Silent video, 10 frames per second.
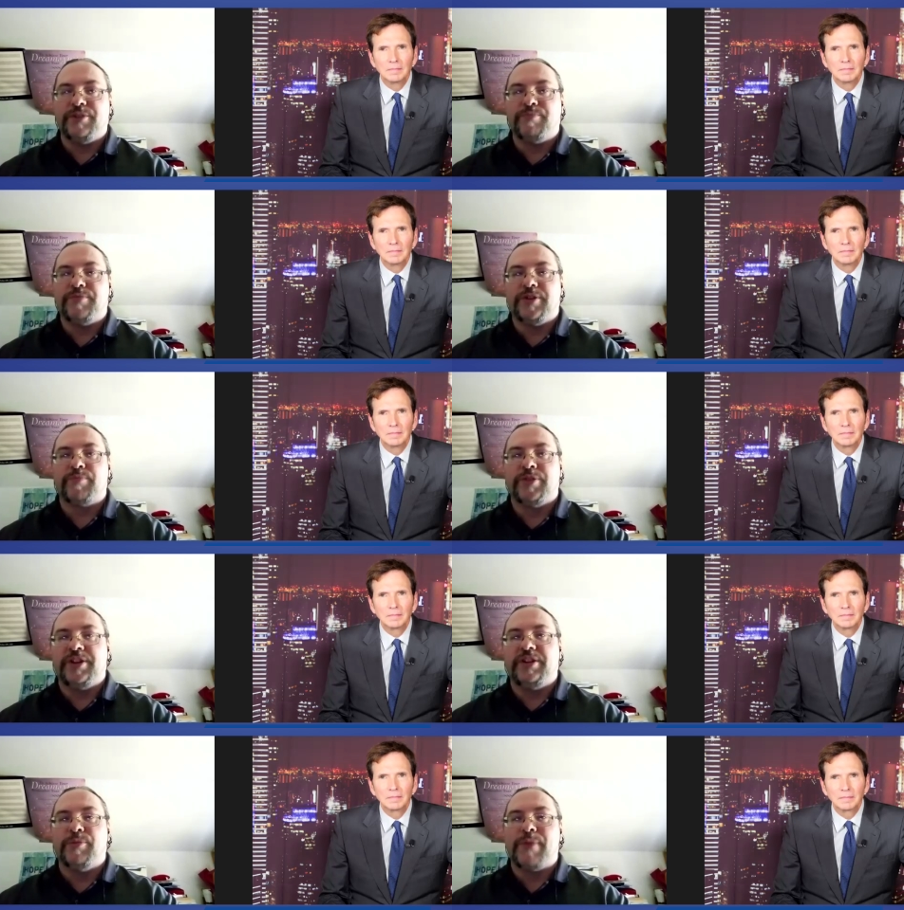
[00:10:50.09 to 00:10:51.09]
Speaker 1: a book, putting
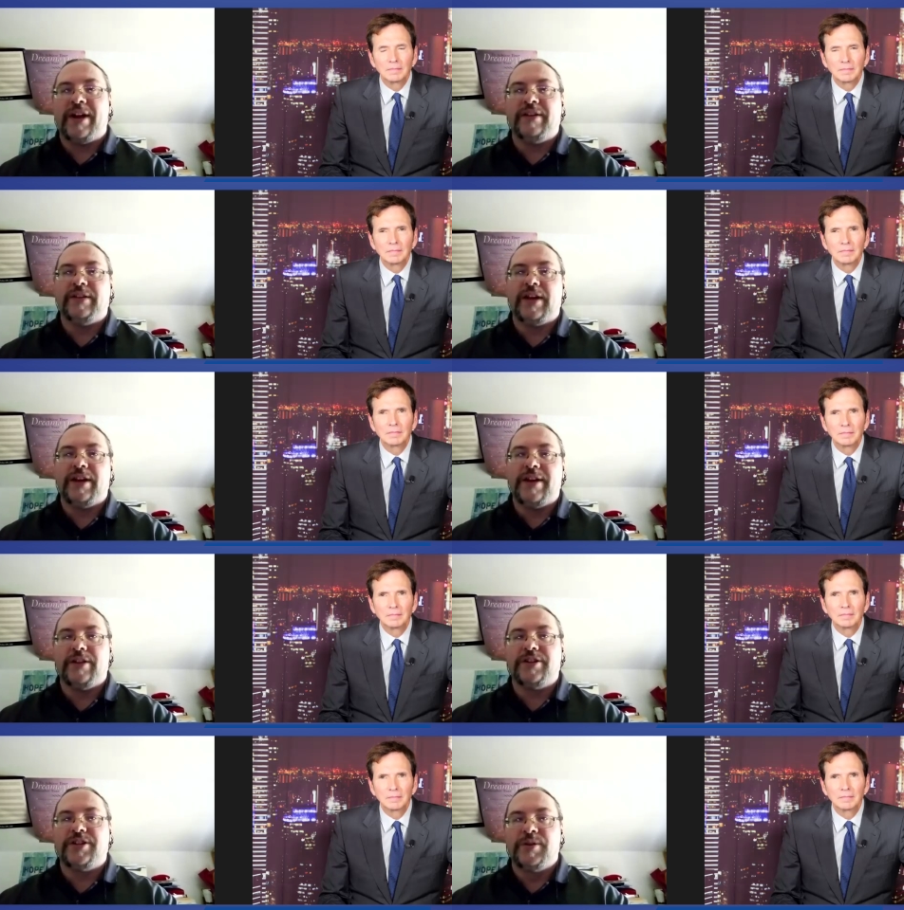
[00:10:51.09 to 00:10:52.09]
it in the mind and head
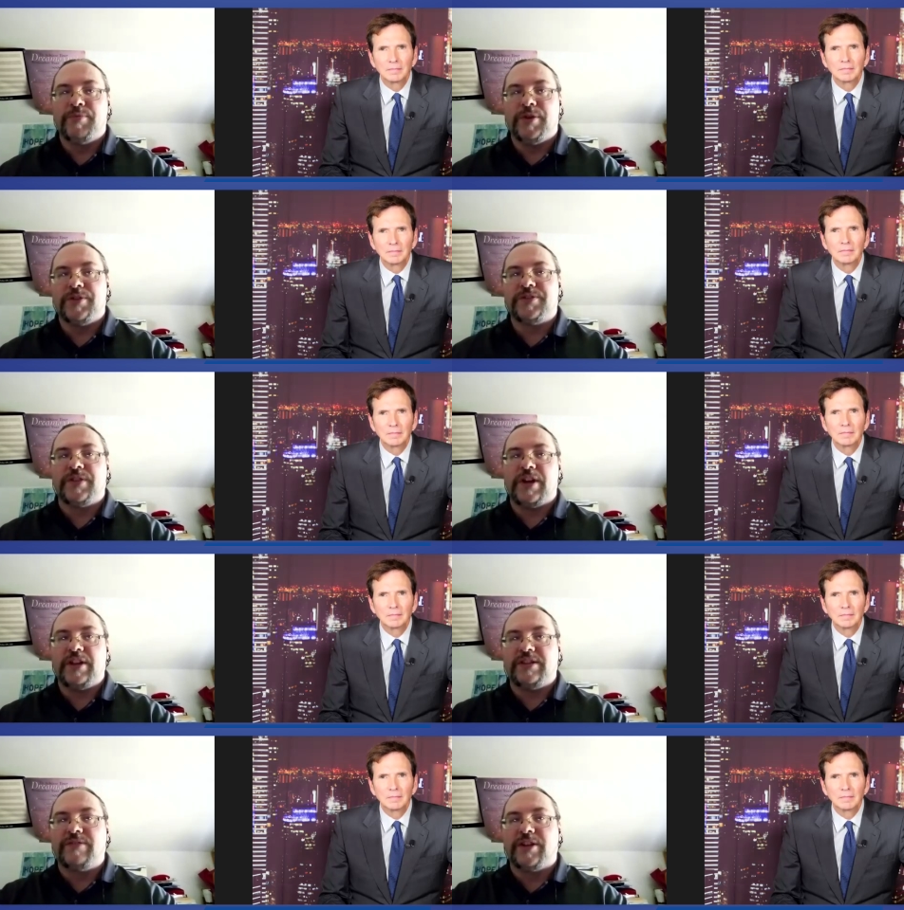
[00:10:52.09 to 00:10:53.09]
knowledge, also that
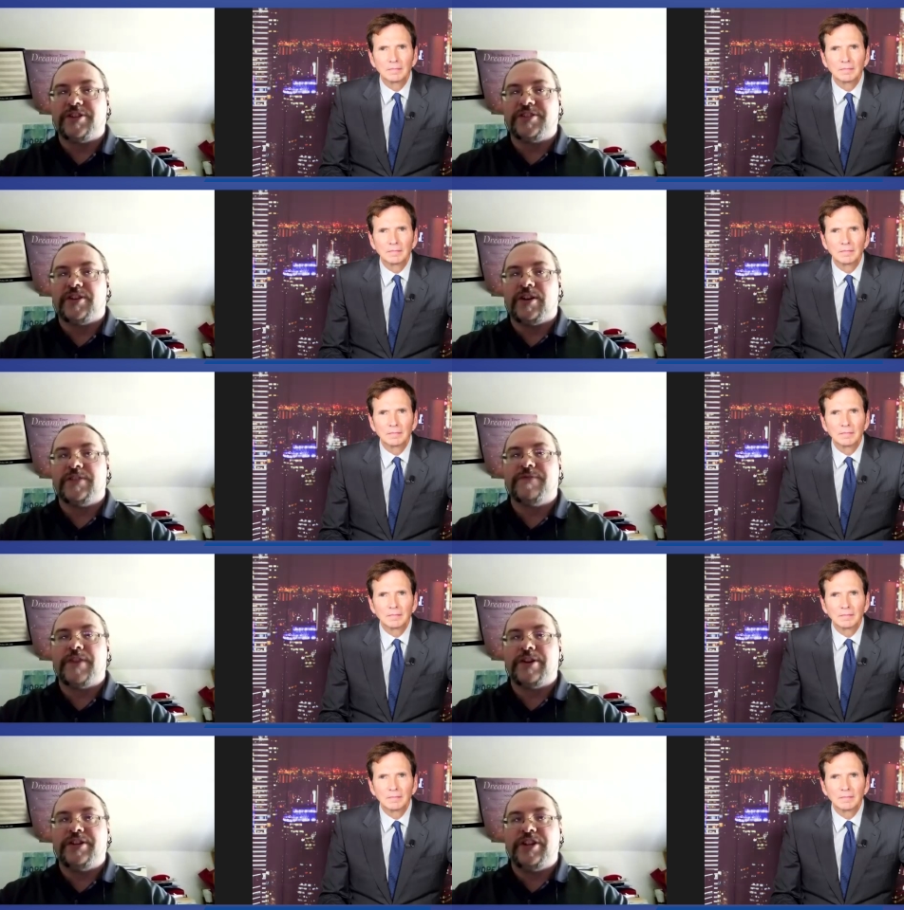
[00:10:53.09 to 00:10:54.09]
touches their hearts
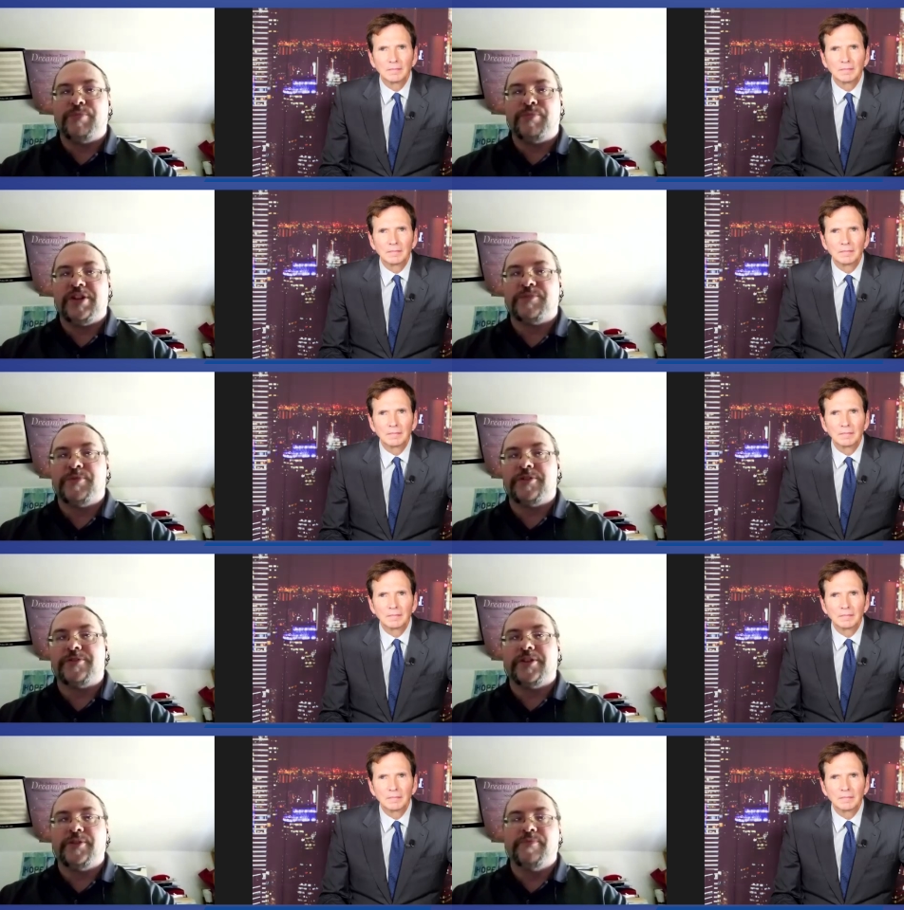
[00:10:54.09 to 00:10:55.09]
very deeply and
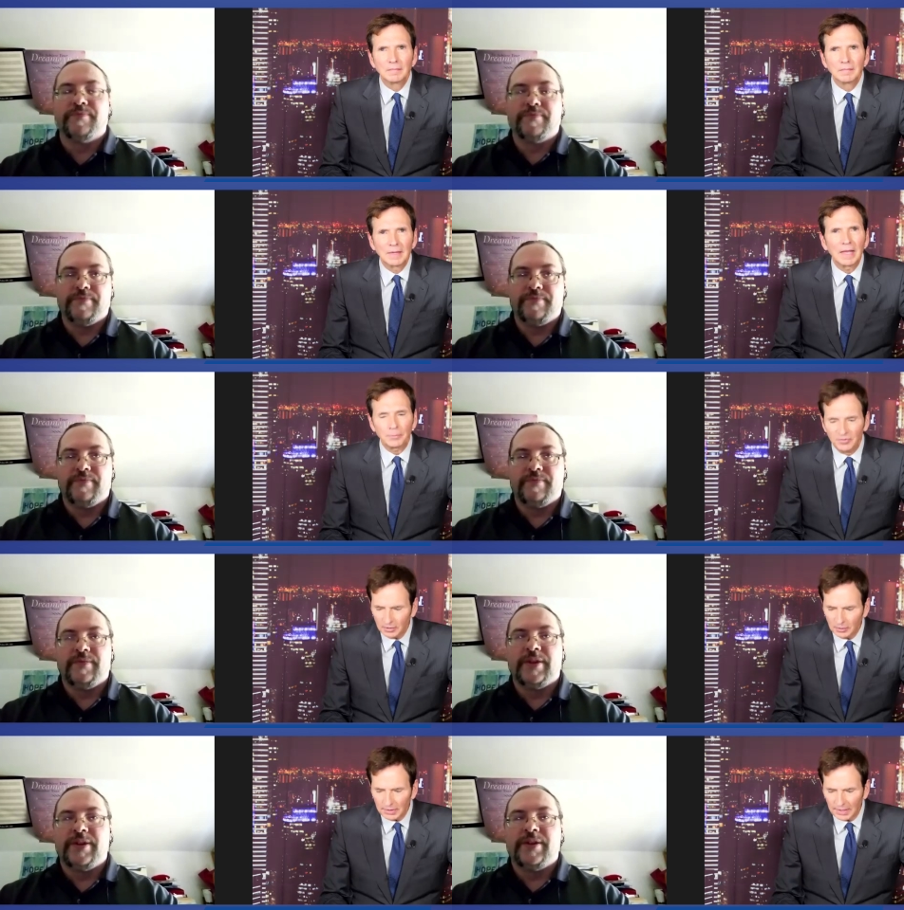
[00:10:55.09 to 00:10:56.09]
spiritually.
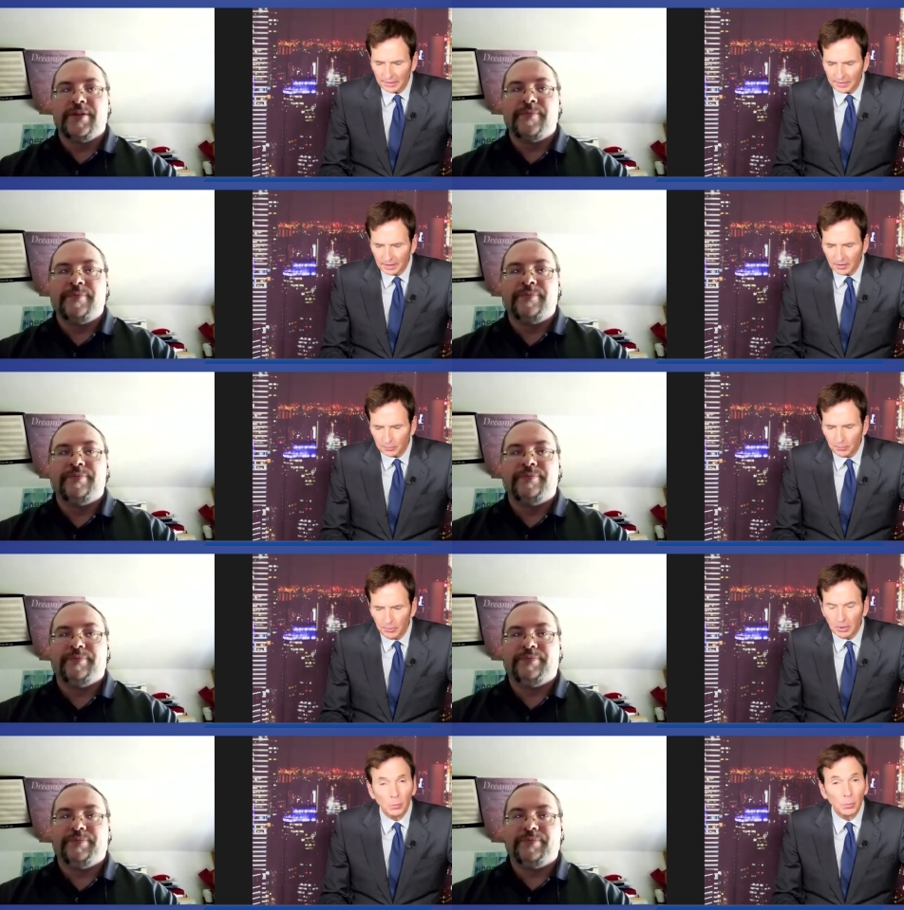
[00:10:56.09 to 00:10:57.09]
Speaker 2: Absolutely. I think this
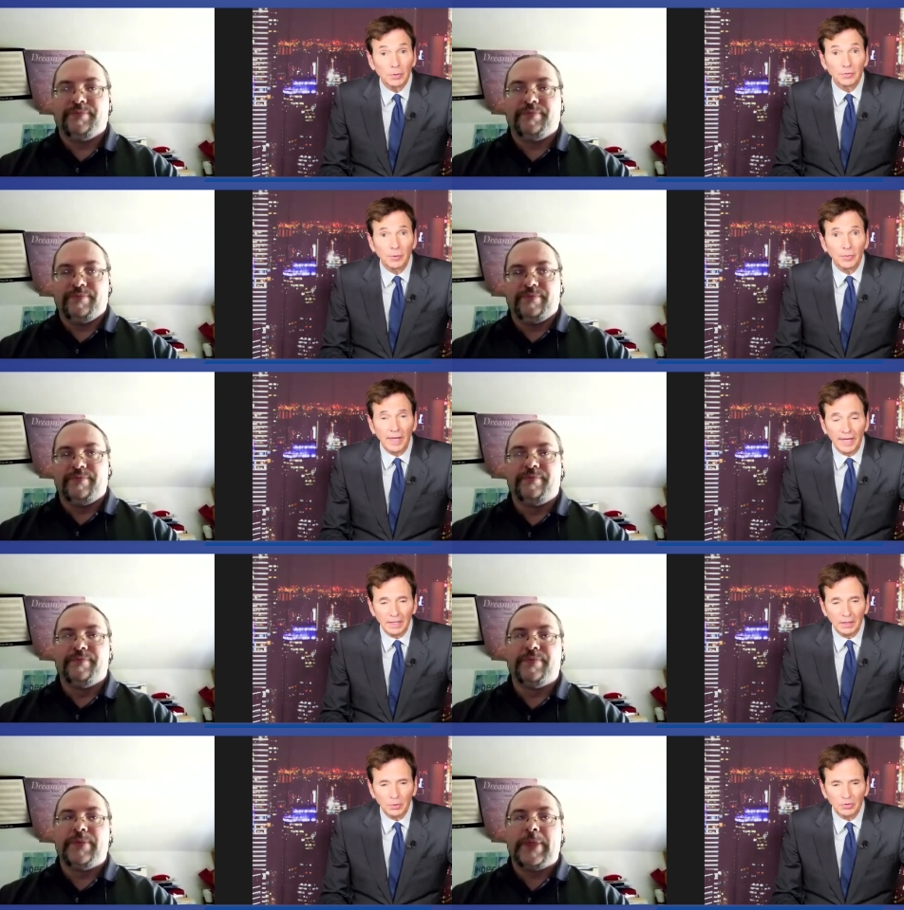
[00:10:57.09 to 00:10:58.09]
book will do
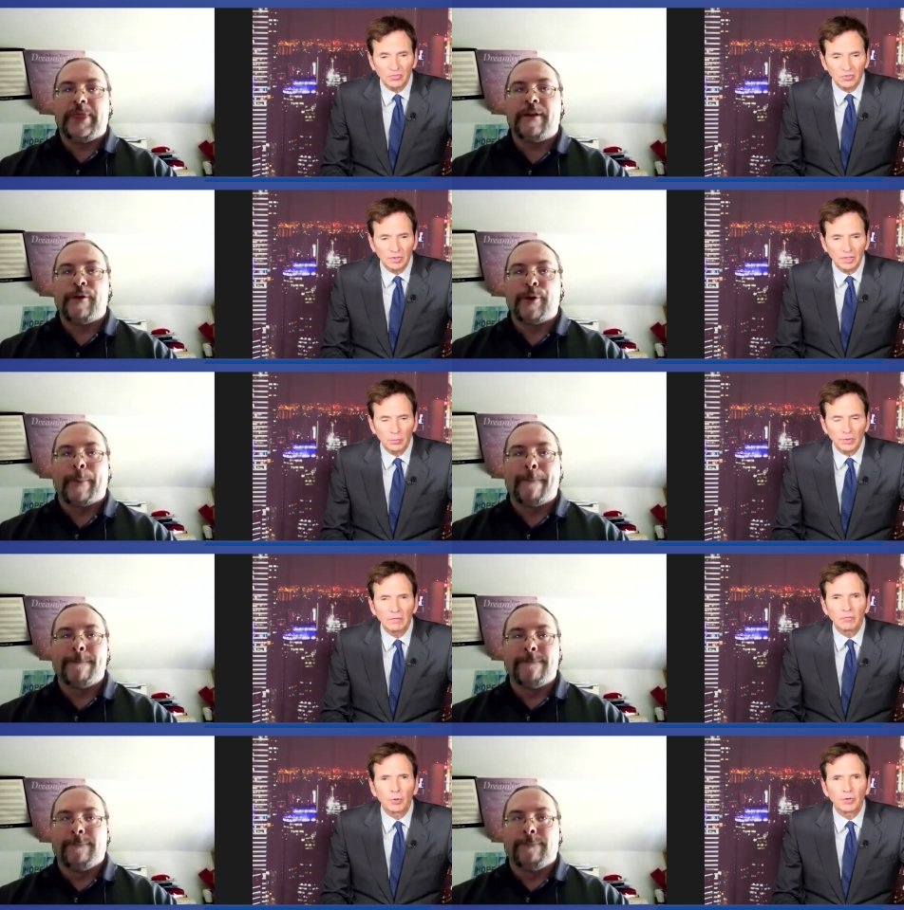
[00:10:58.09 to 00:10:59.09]
that. It will certainly
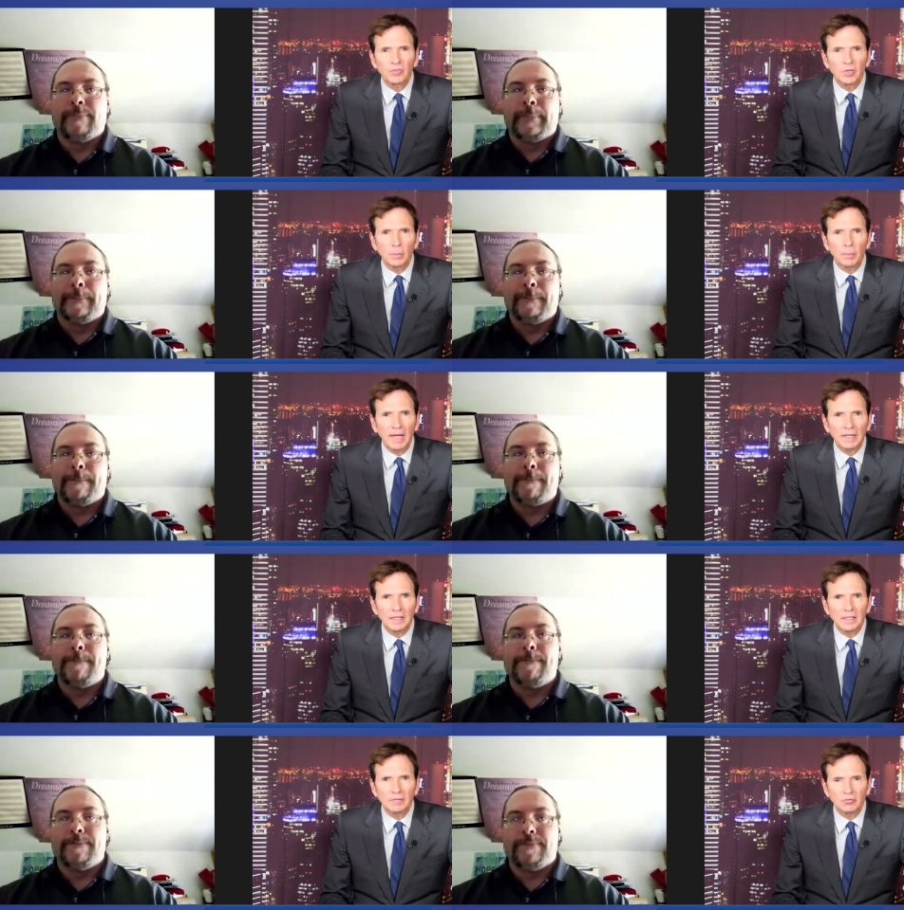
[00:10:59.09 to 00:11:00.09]
reinforce the
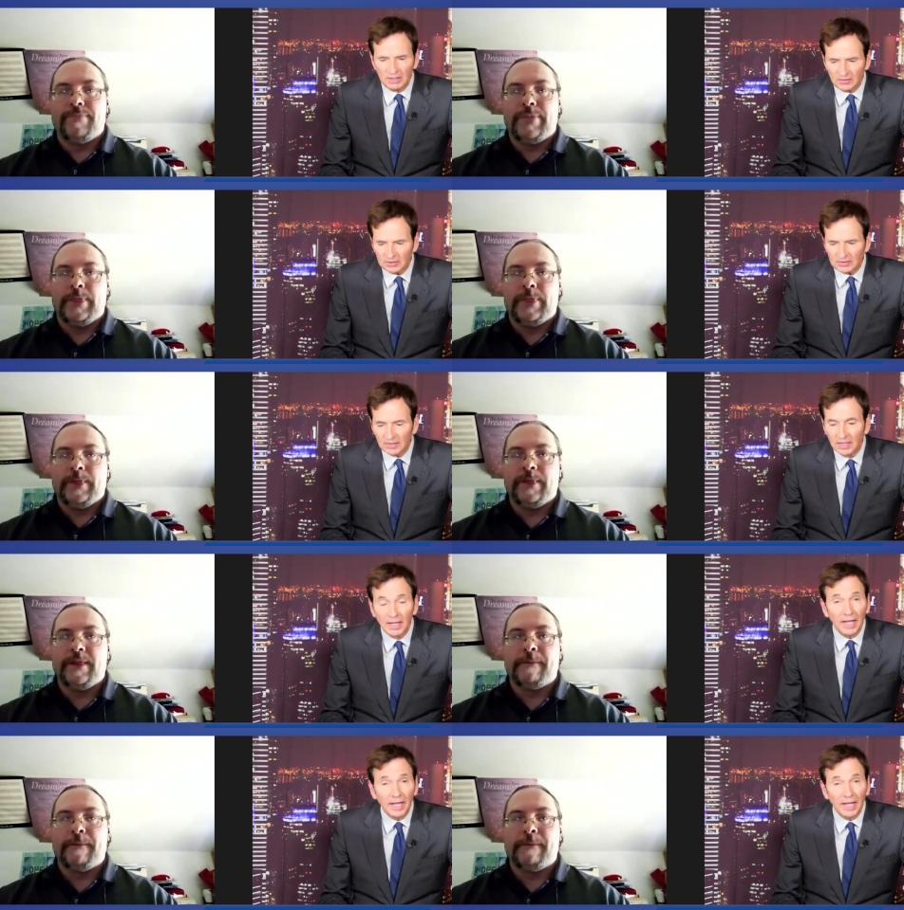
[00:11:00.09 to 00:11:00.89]
humanity of Jesus